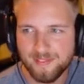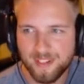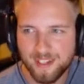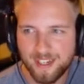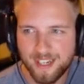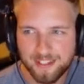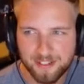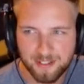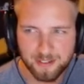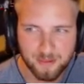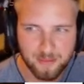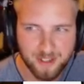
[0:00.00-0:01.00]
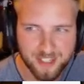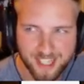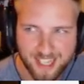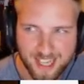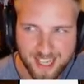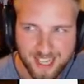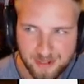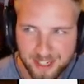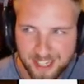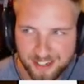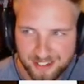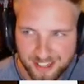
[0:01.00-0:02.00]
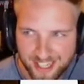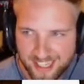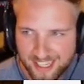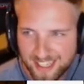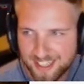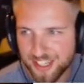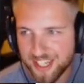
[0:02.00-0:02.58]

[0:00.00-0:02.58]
I don't know what I'm looking at, but I don't like it, Jock.